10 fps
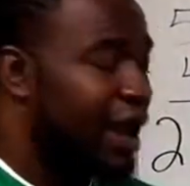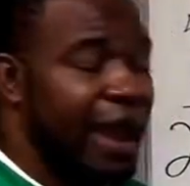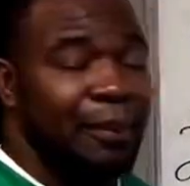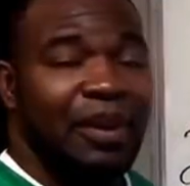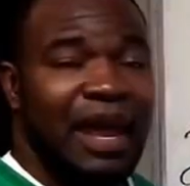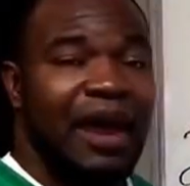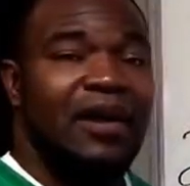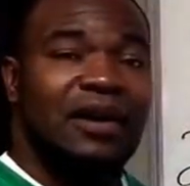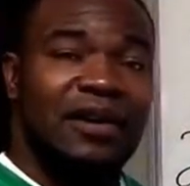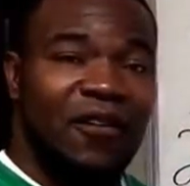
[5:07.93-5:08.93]
and pull out
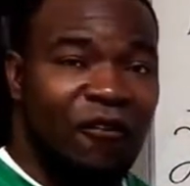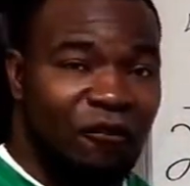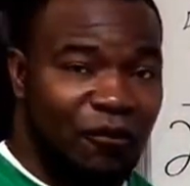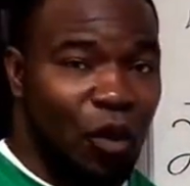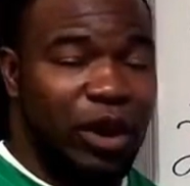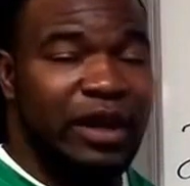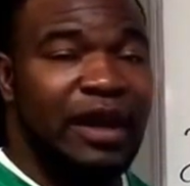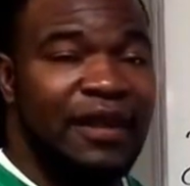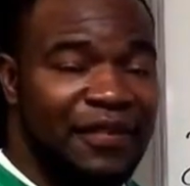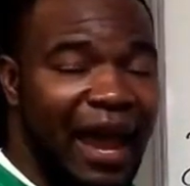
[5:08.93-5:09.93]

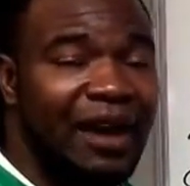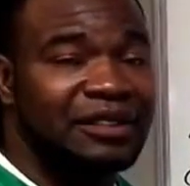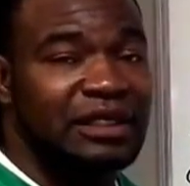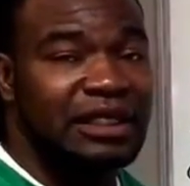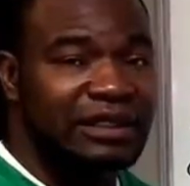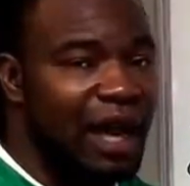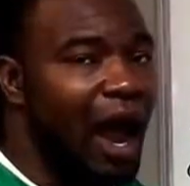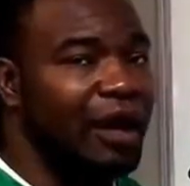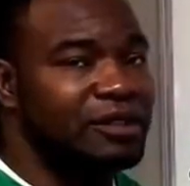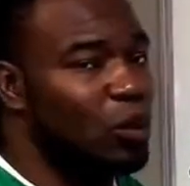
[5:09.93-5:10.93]

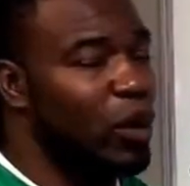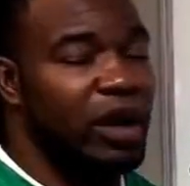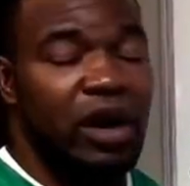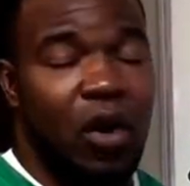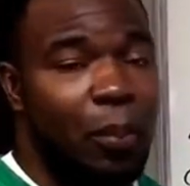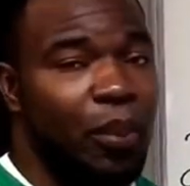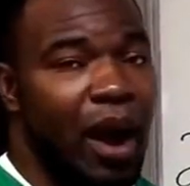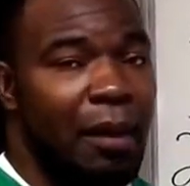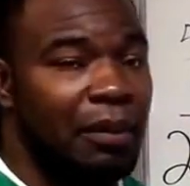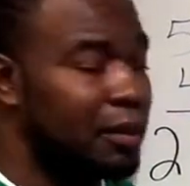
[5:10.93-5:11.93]
$40,000 with no
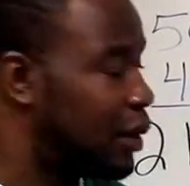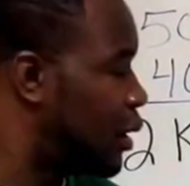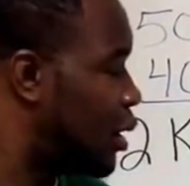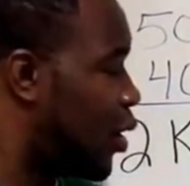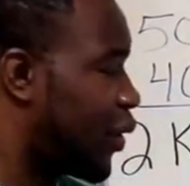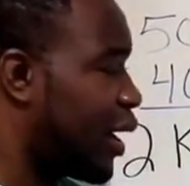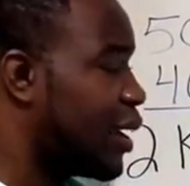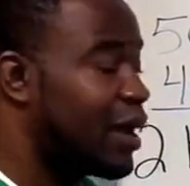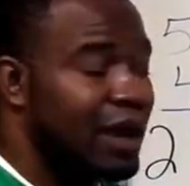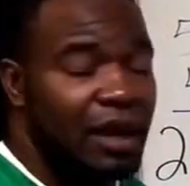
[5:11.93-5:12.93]
problem, okay?
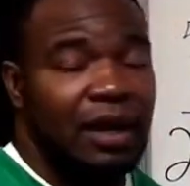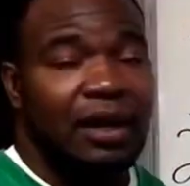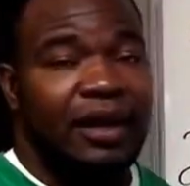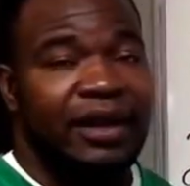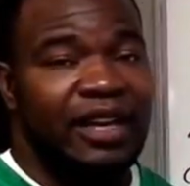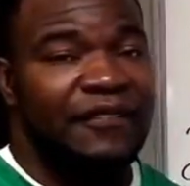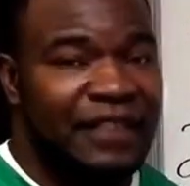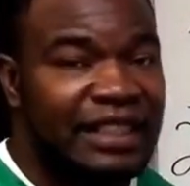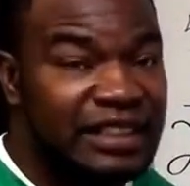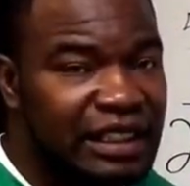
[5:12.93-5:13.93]
If
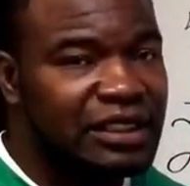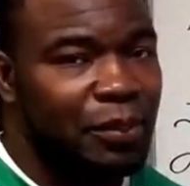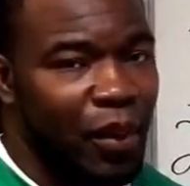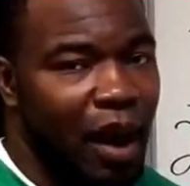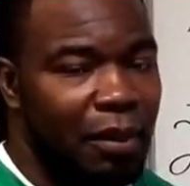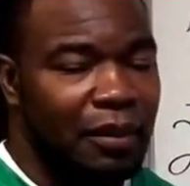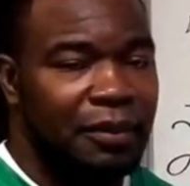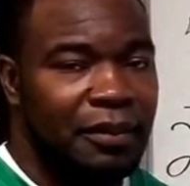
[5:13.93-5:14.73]
this is a problem,